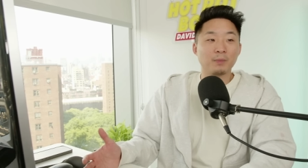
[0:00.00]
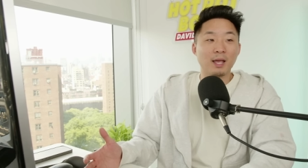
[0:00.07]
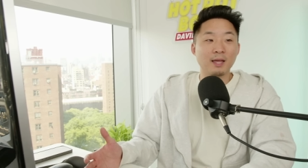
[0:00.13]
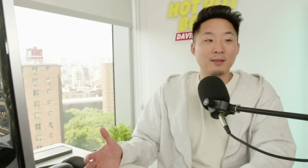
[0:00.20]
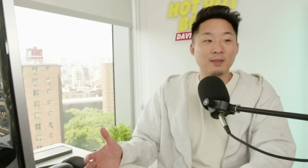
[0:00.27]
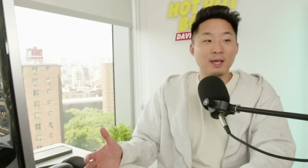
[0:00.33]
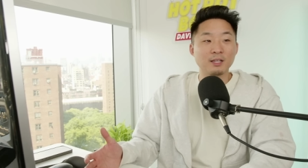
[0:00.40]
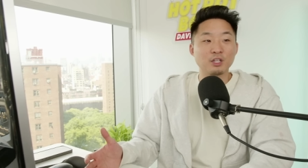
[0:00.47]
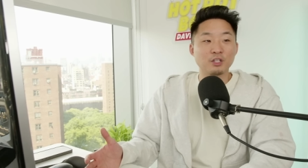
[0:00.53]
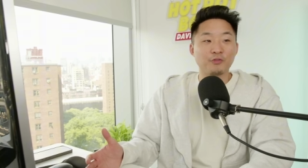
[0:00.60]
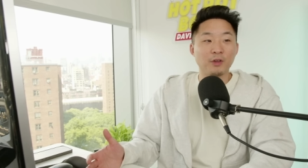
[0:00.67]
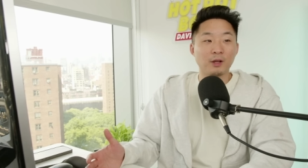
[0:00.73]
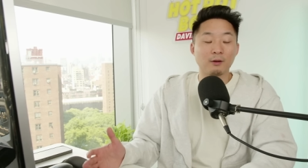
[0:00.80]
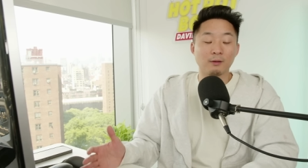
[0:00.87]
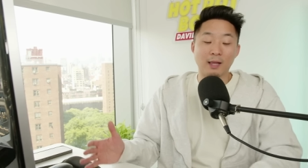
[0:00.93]
and they just
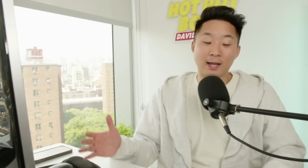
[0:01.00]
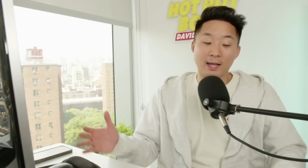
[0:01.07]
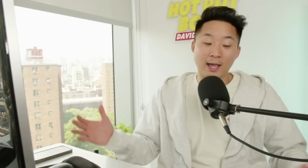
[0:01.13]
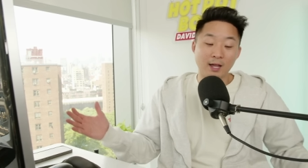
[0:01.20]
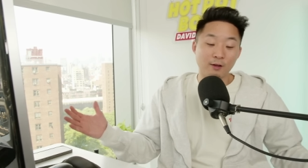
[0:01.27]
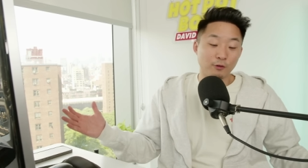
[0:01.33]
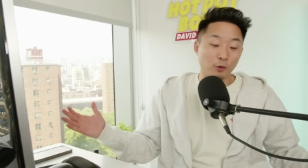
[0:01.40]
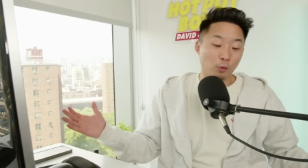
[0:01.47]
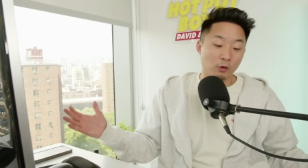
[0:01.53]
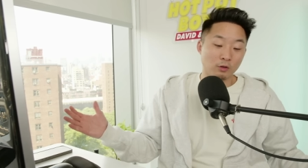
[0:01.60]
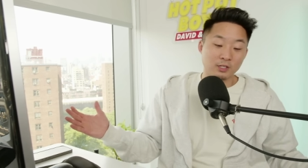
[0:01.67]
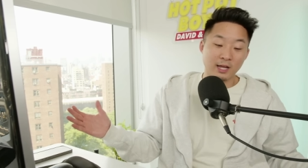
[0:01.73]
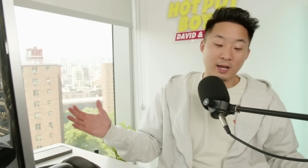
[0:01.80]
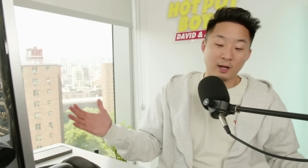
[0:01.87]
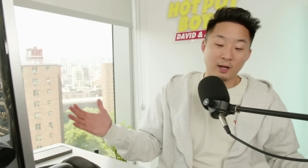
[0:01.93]
figure like, hey, if the
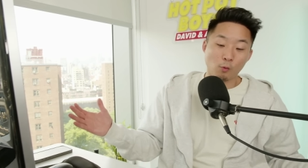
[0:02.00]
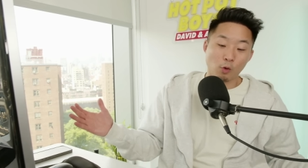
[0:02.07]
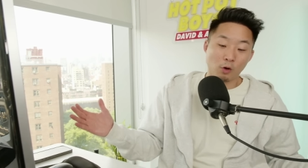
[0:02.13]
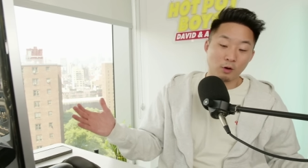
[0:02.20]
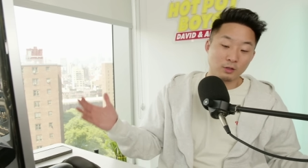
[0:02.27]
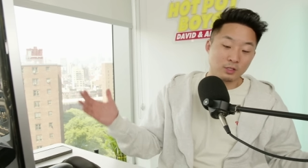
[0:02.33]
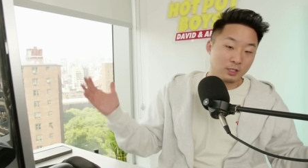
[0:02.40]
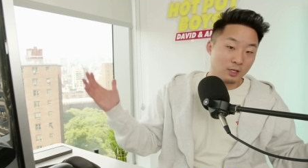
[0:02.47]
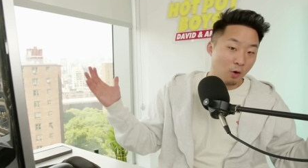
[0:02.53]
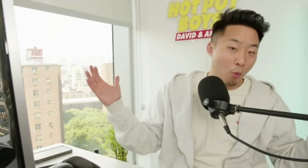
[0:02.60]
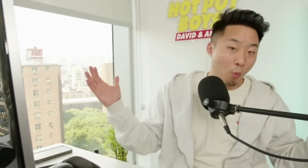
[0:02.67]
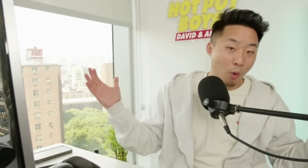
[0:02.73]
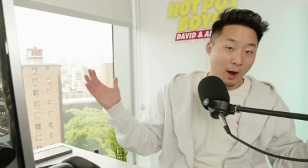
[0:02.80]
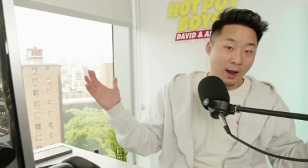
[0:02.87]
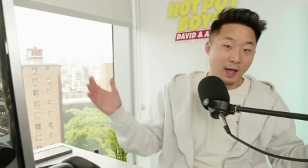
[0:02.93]
world's getting worse,
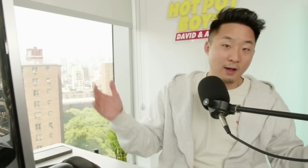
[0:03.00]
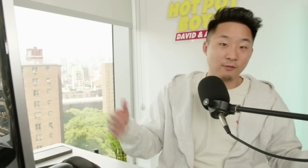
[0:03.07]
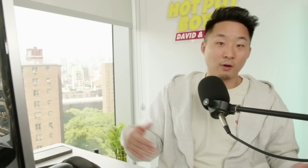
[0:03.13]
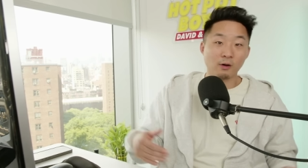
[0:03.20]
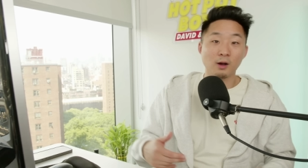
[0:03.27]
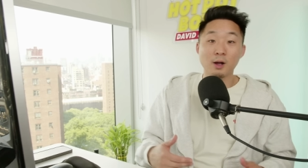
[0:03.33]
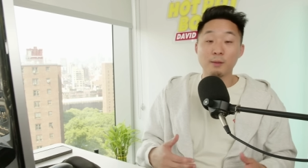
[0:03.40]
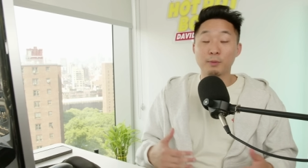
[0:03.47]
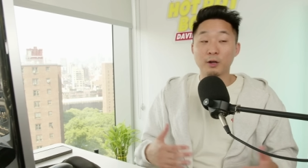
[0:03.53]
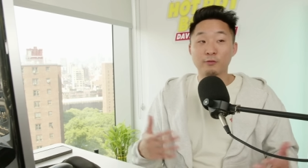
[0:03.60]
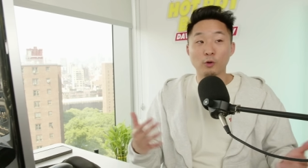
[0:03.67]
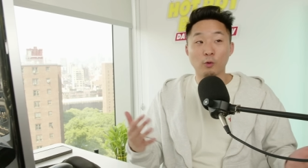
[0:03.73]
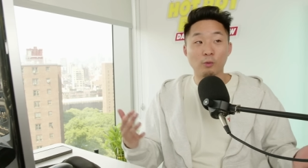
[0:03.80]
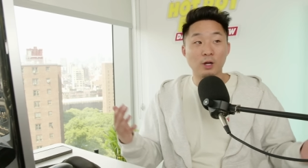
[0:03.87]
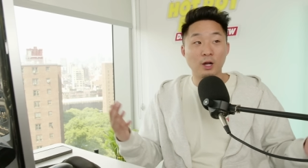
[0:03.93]
whatever. But if
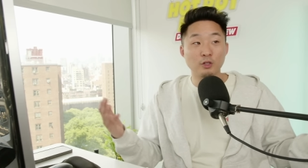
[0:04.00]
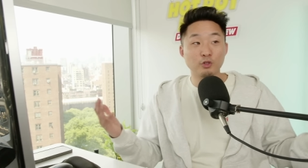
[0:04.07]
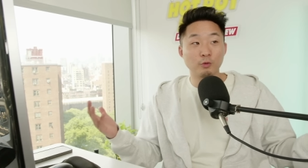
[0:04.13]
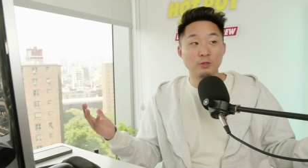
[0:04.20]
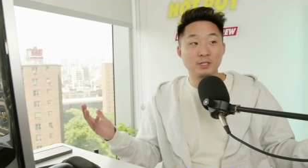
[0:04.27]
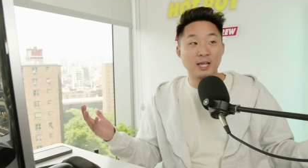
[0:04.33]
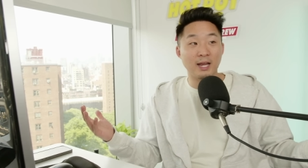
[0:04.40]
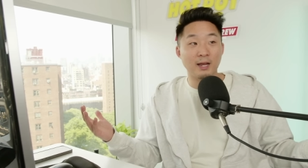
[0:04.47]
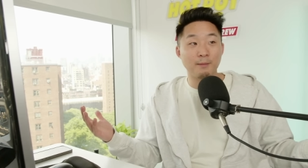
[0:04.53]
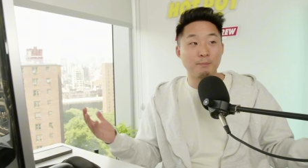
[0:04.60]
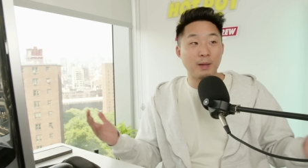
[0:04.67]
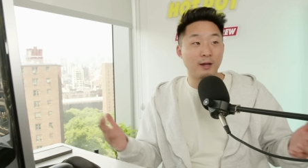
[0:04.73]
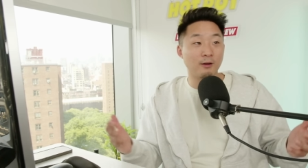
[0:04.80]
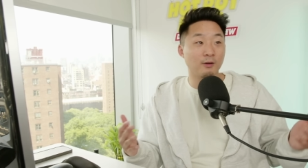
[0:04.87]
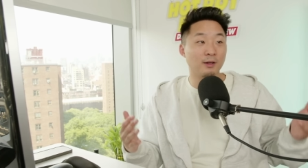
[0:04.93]
the country was getting
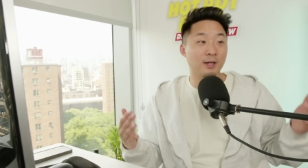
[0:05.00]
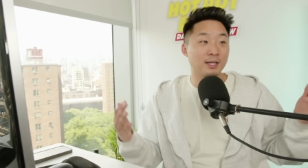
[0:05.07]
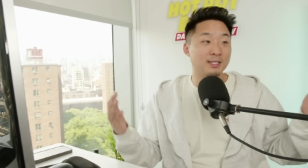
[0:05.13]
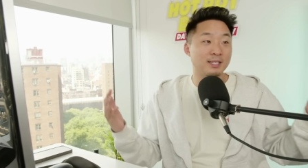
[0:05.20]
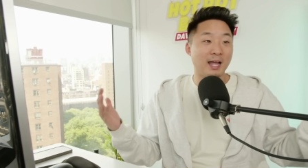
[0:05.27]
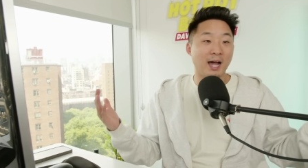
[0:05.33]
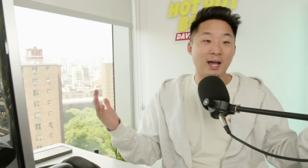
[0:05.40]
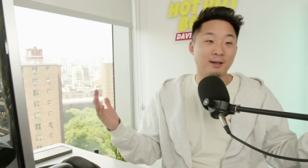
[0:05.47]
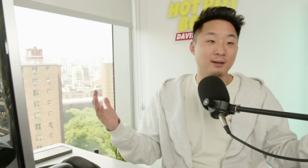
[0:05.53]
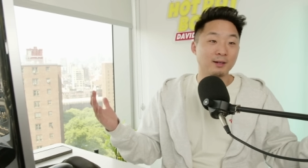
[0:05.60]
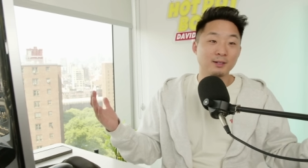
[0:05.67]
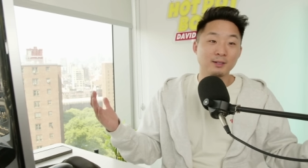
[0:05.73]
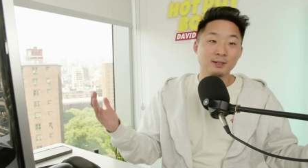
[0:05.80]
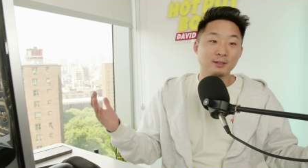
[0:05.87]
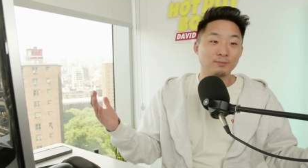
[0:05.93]
better, it's not
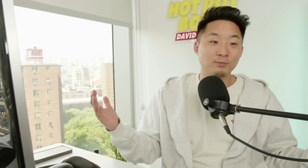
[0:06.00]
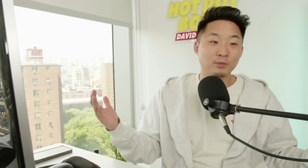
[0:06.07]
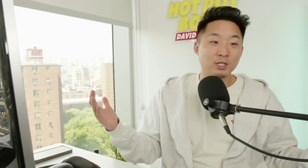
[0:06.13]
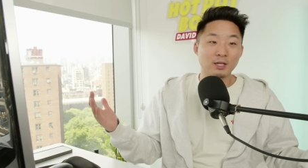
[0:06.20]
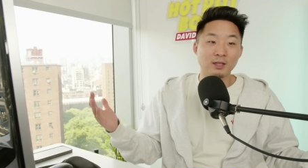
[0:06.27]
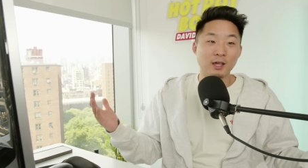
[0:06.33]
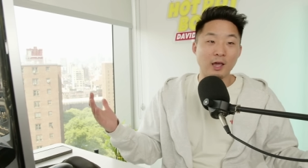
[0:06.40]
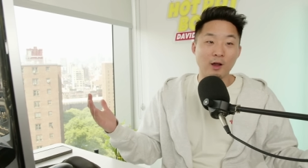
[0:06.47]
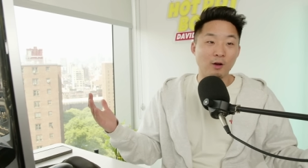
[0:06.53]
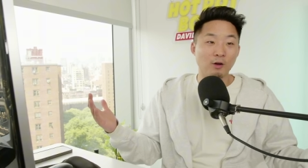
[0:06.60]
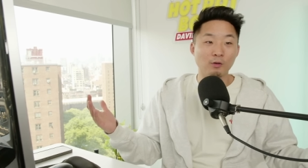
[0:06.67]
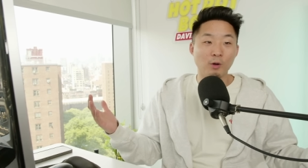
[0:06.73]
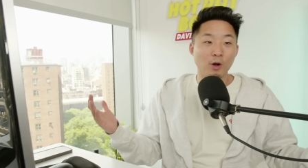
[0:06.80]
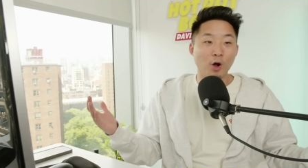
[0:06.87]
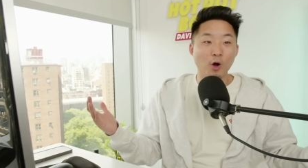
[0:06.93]
to
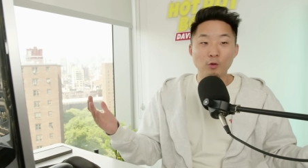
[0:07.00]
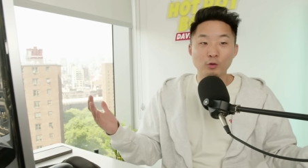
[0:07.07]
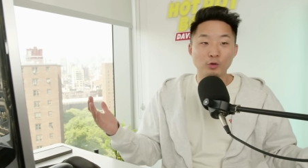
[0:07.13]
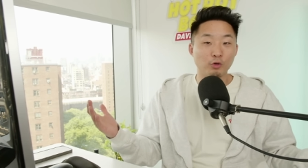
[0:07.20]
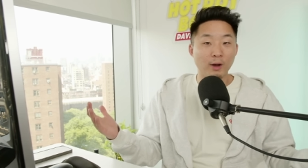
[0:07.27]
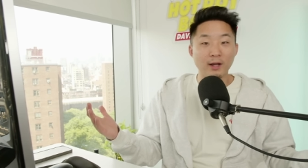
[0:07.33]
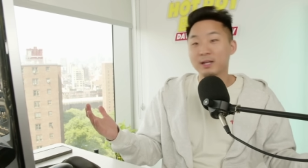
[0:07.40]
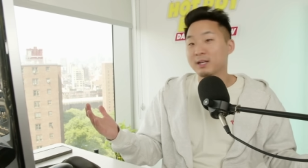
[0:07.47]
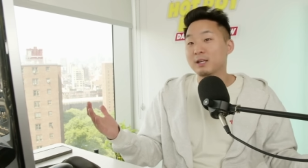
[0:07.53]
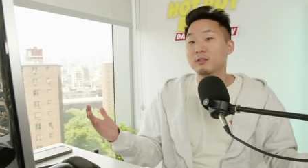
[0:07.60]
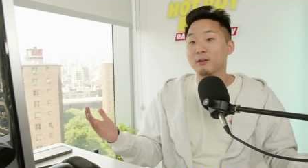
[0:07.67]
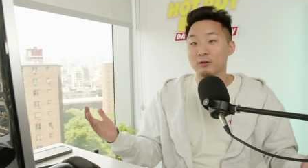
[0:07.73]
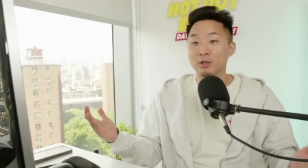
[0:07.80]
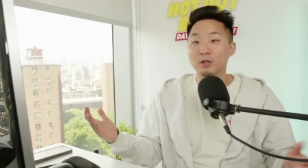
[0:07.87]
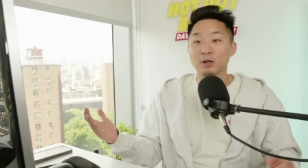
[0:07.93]
their own credit
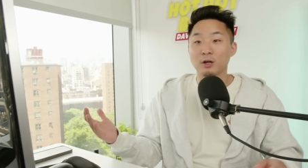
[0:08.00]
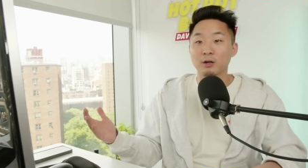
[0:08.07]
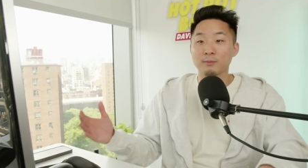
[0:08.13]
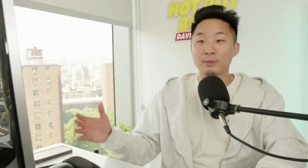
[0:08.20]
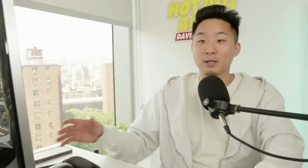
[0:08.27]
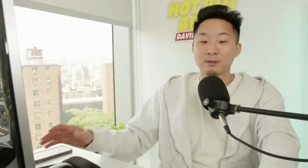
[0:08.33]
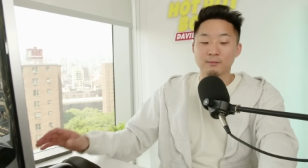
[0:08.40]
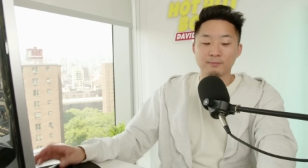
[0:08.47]
either. You know what I mean? Right.